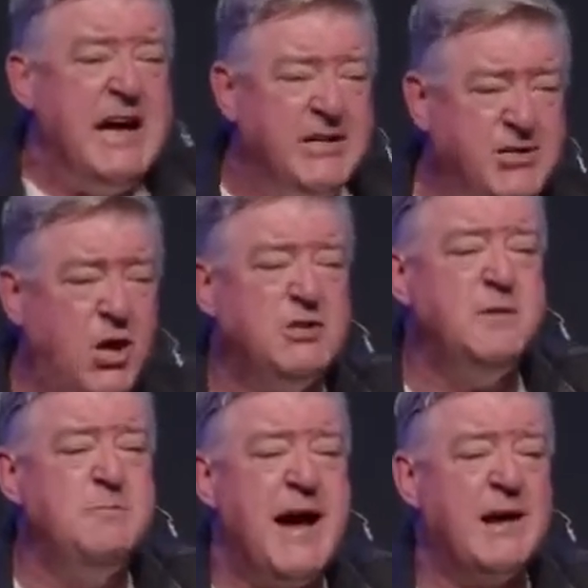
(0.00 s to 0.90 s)
it
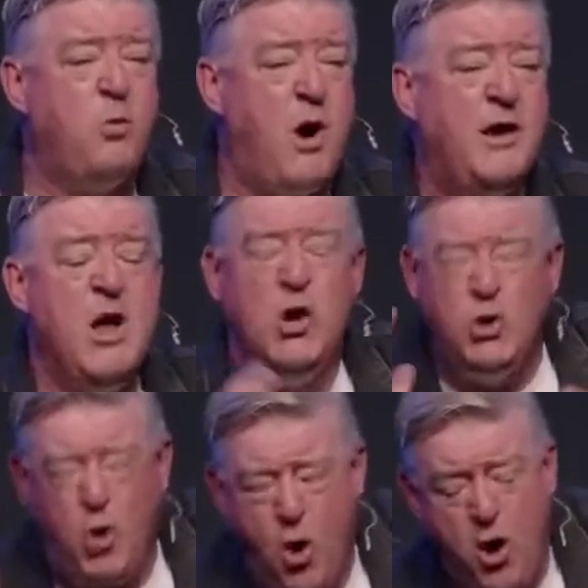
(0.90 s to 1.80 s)
doesn't matter what.
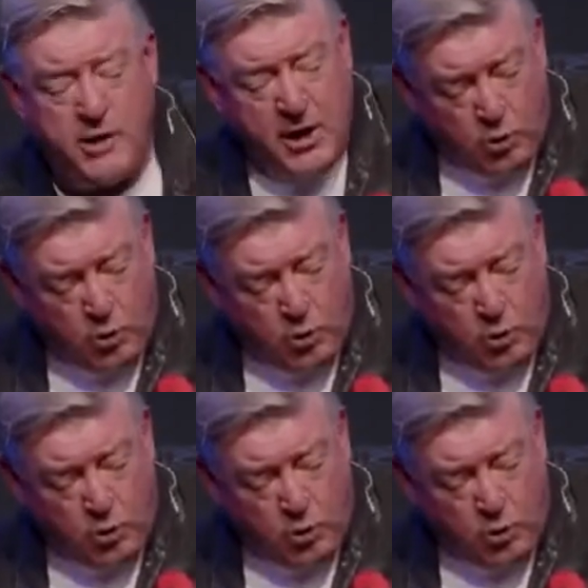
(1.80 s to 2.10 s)
God